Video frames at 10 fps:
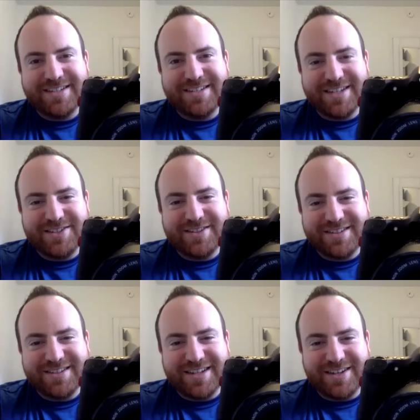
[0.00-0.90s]
That's
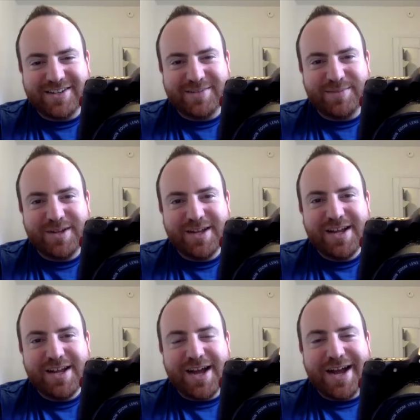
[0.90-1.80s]
that's awesome.
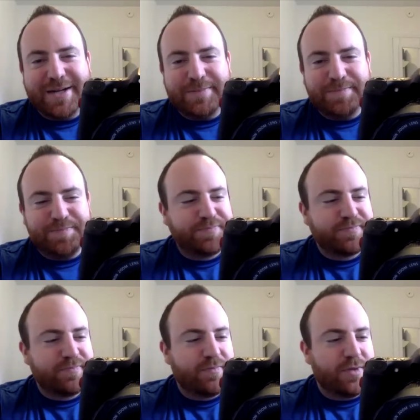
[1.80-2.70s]
Um,
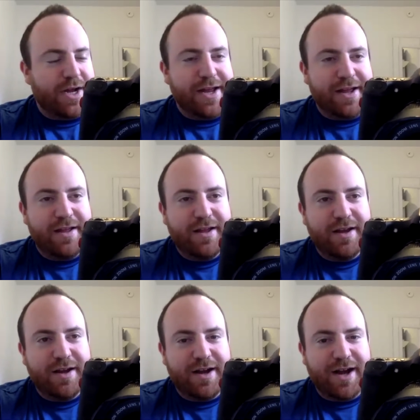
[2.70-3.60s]
I,
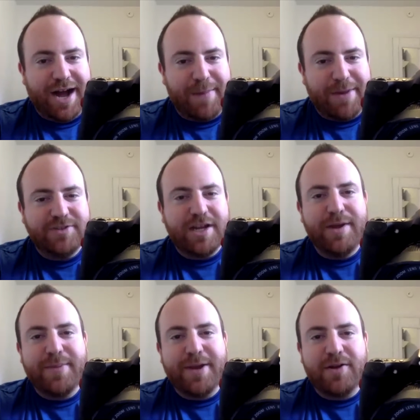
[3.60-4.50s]
and uh, so tell
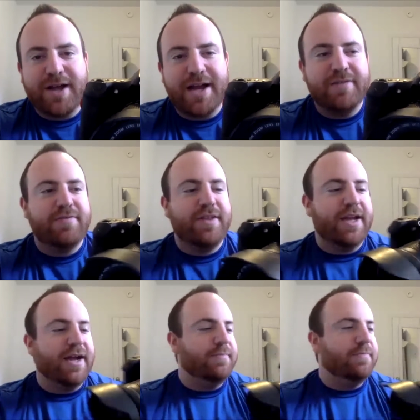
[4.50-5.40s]
me about kind of the
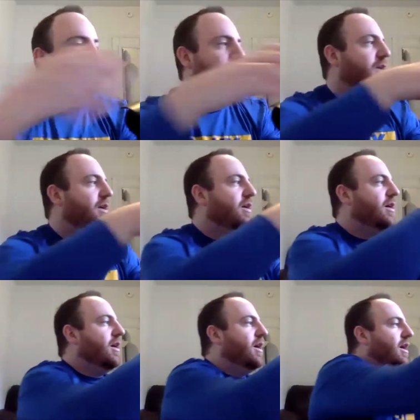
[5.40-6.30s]
um,
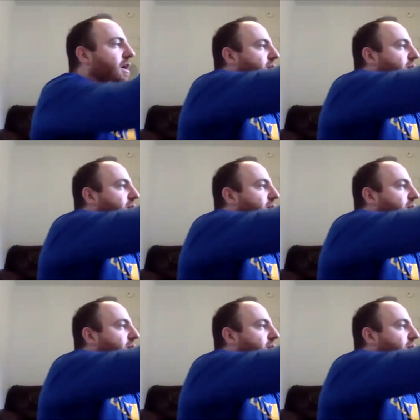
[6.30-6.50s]
uh,